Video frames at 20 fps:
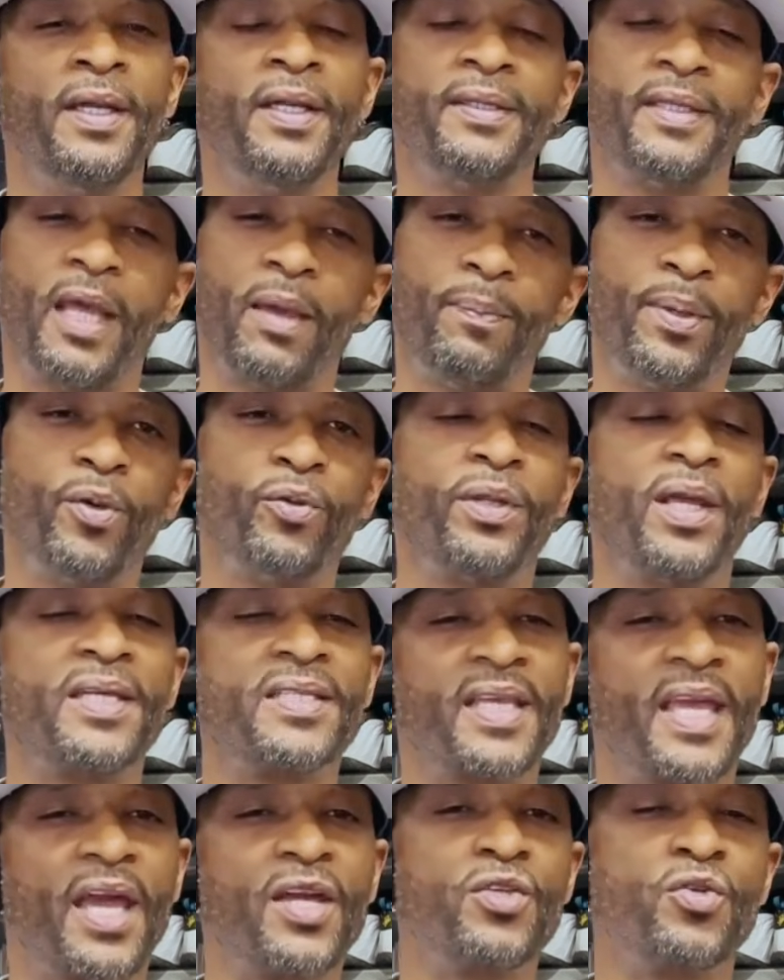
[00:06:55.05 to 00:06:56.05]
They build their
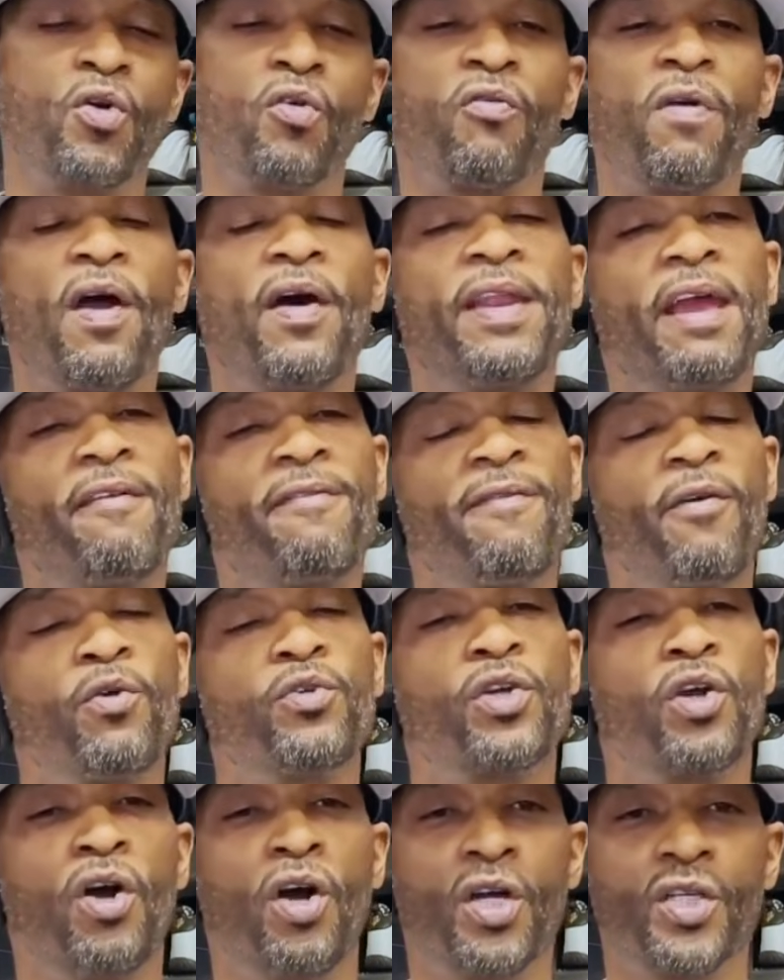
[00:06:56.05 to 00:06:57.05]
schedule around that
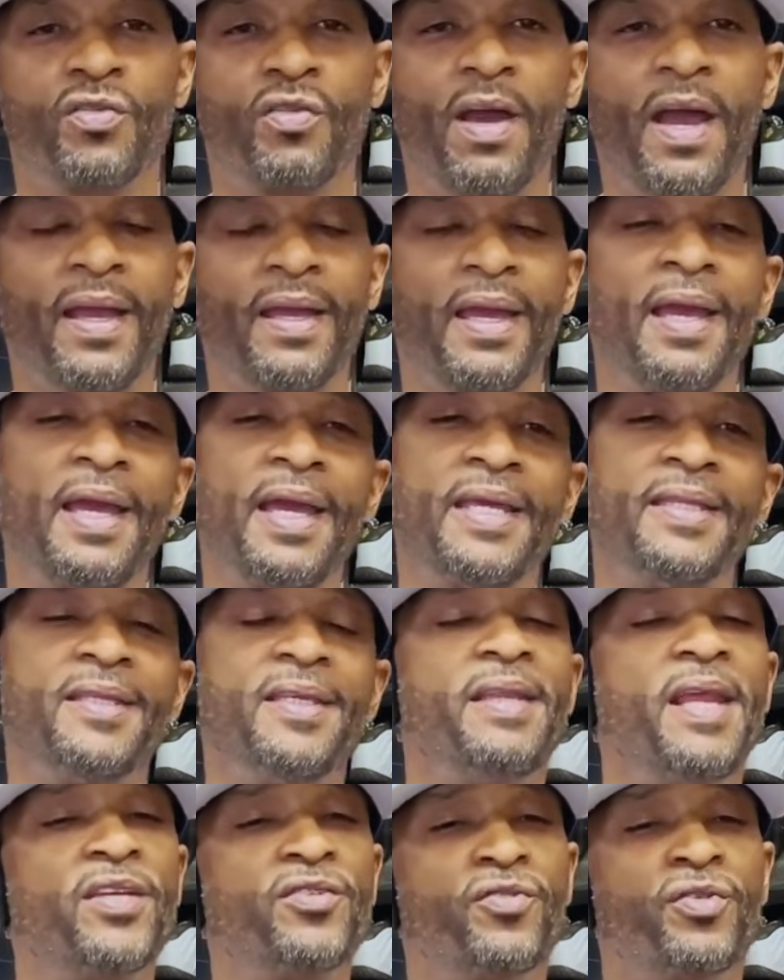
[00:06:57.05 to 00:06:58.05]
first contract, and then
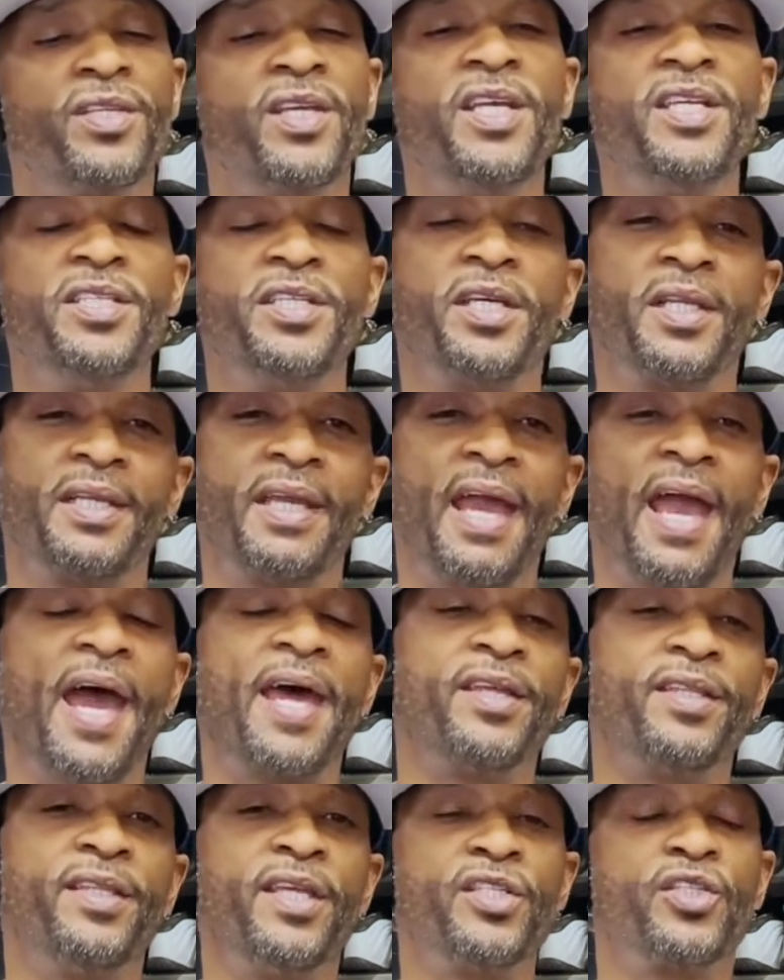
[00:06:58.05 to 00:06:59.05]
they strategically add
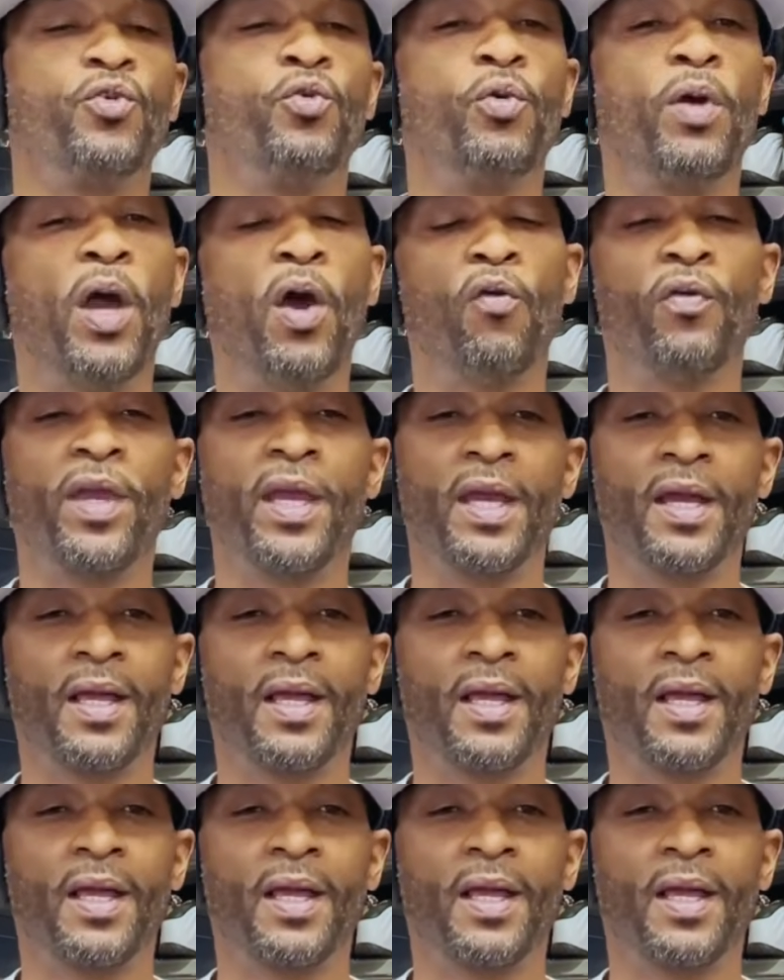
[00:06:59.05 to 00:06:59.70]
additional healthcare